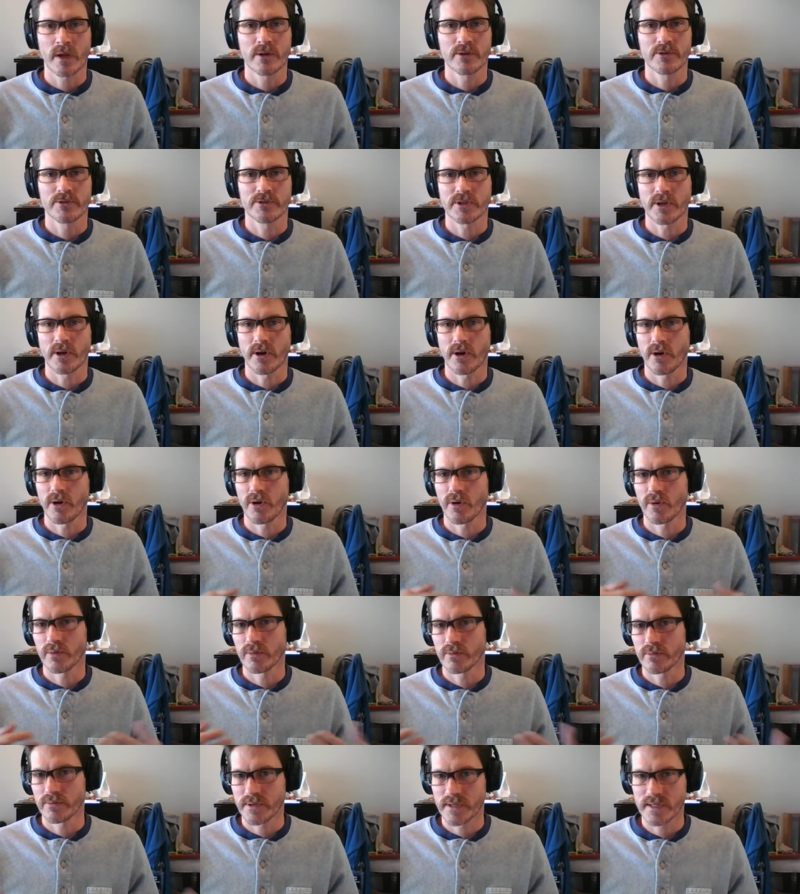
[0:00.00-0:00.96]

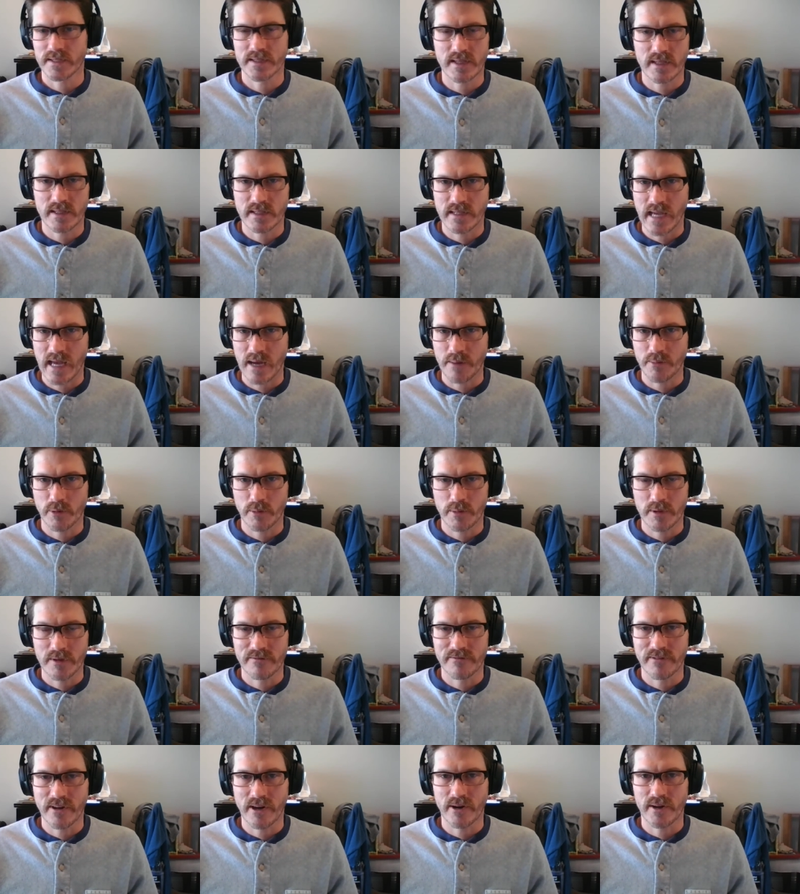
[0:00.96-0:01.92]
So this exam will
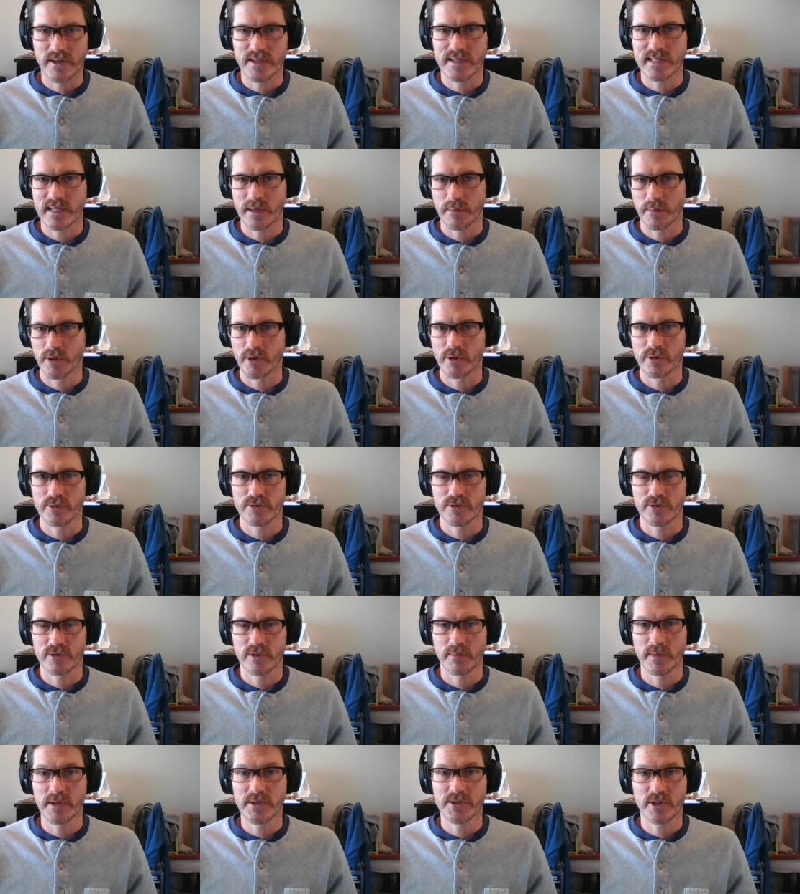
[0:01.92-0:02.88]
be very similar
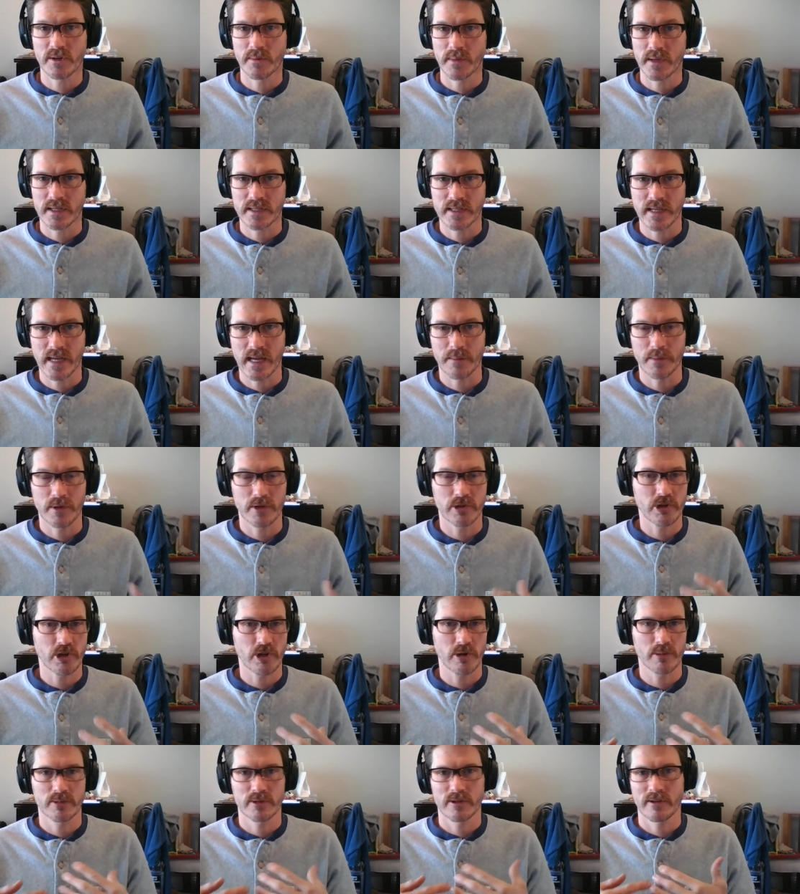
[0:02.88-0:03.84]
to the midterm exam in
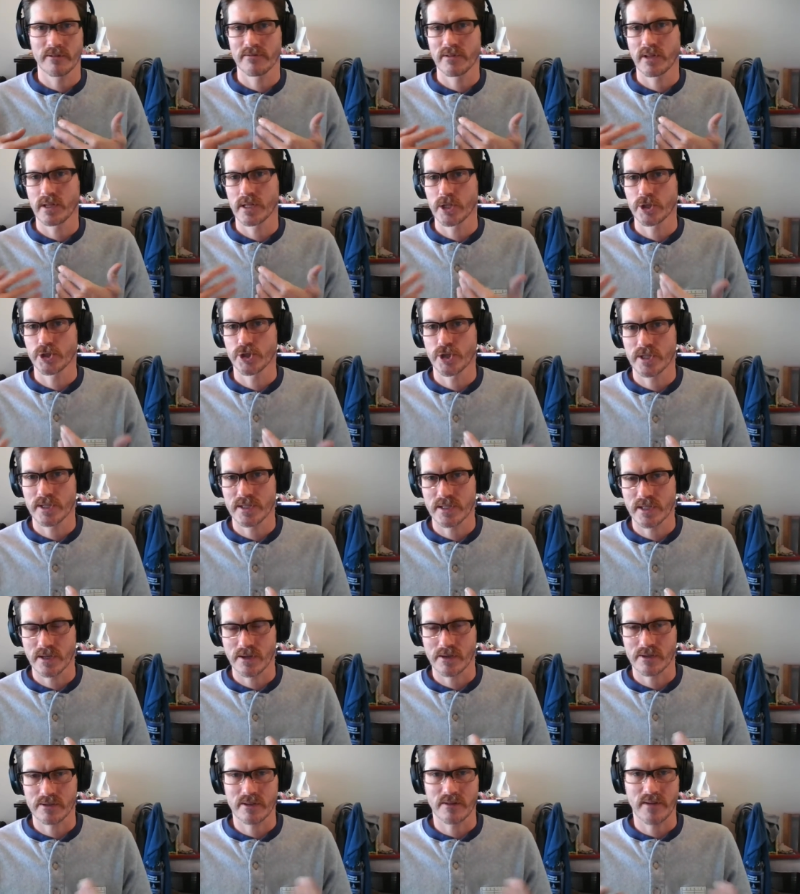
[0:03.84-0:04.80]
terms of the
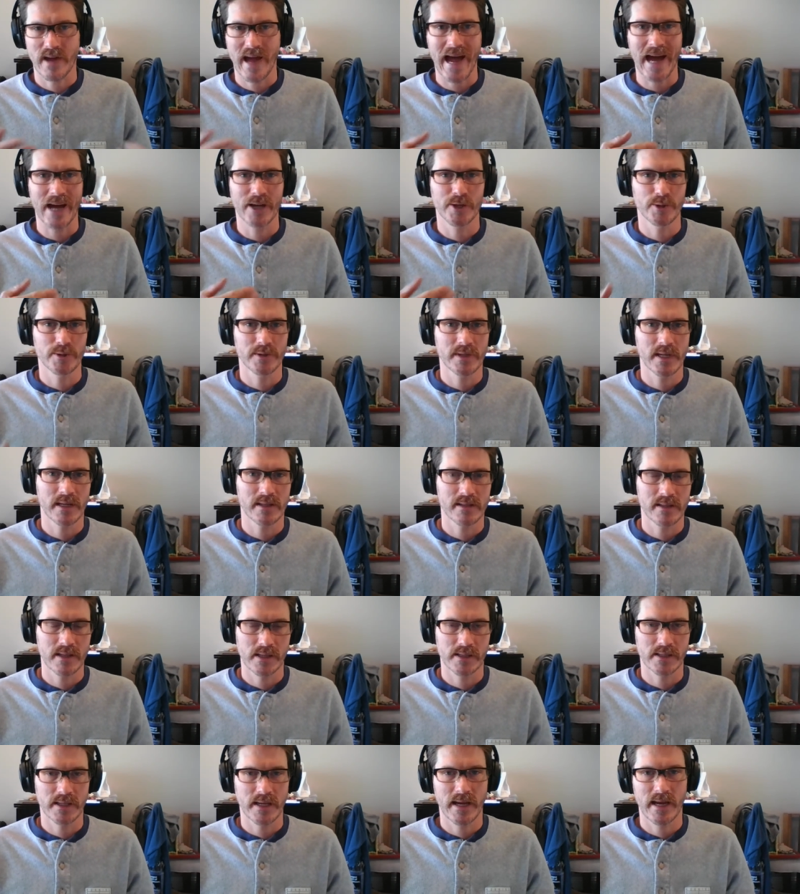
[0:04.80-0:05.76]
logistics of how you take
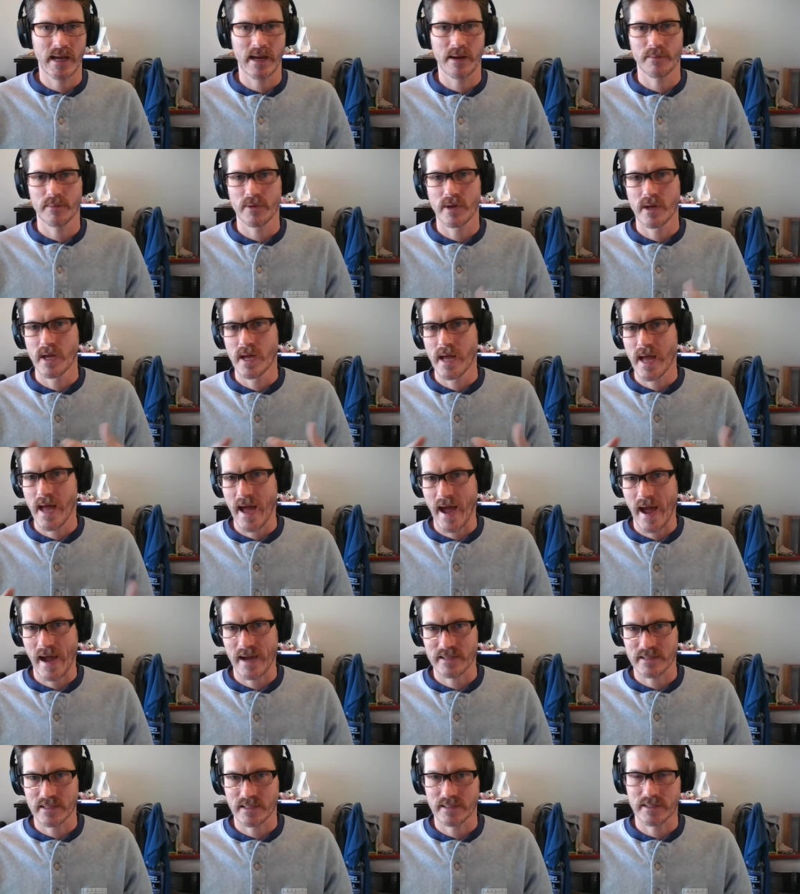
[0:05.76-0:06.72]
the exam,
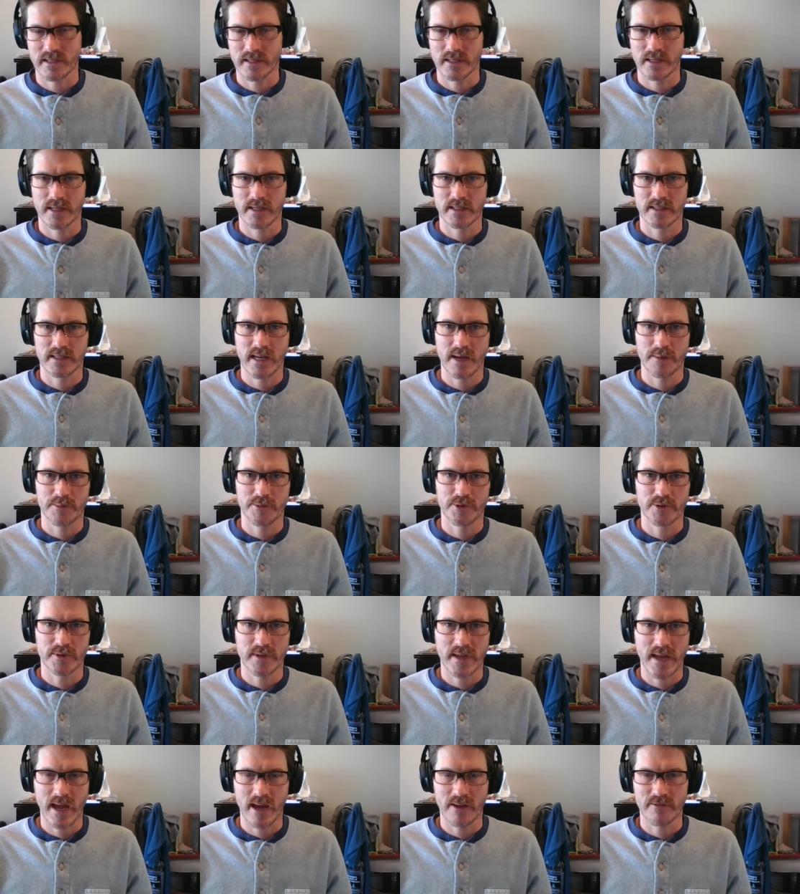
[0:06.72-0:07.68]
accessing the exam through
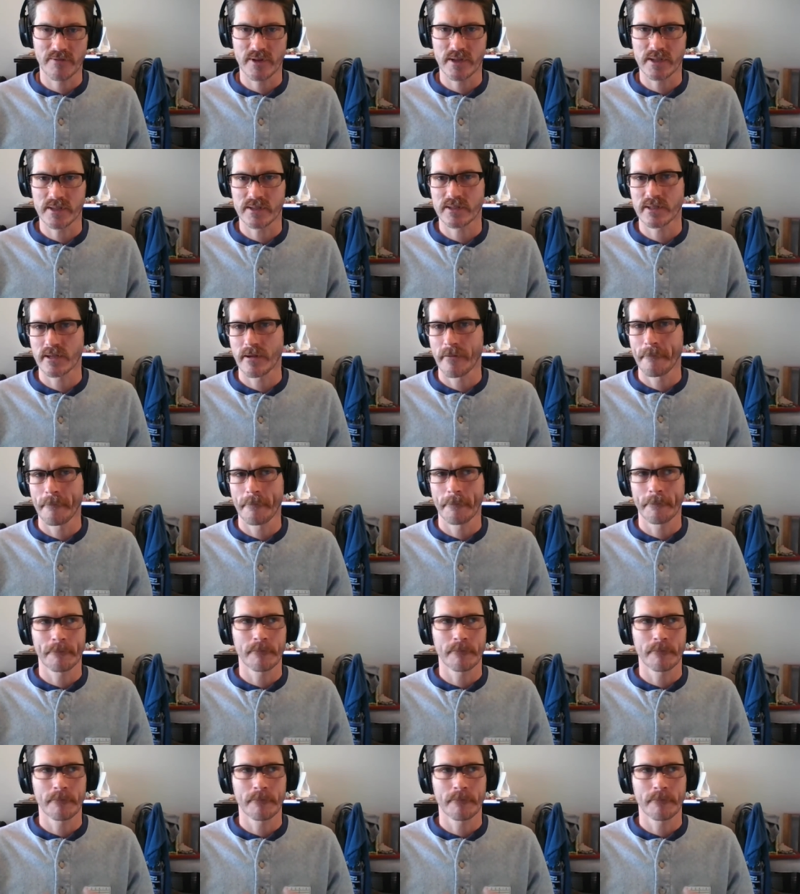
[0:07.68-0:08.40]
Canvas.